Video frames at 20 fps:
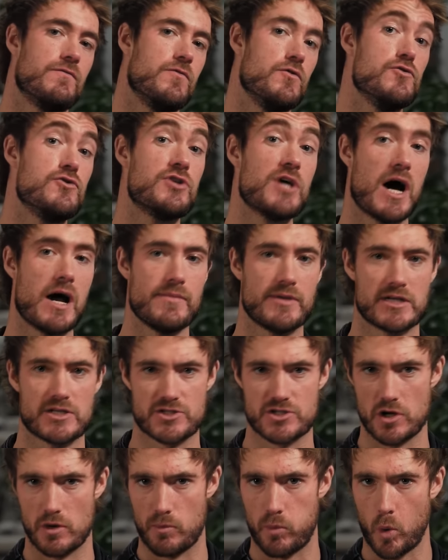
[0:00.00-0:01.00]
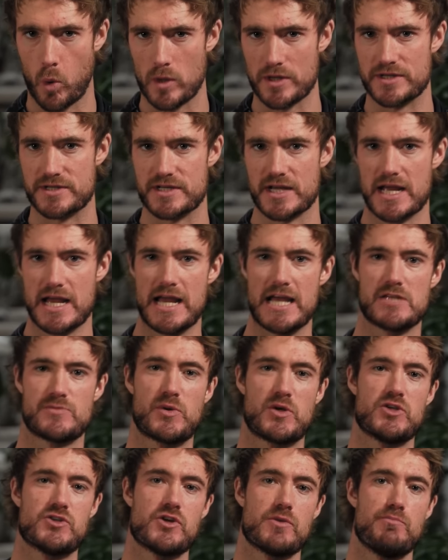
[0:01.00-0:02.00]
food timing is so important is
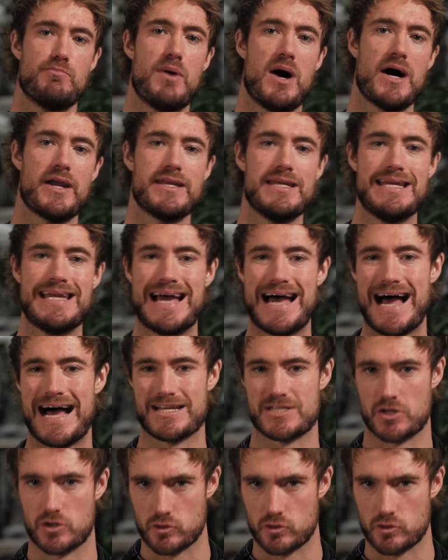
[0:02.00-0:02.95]
because your body has a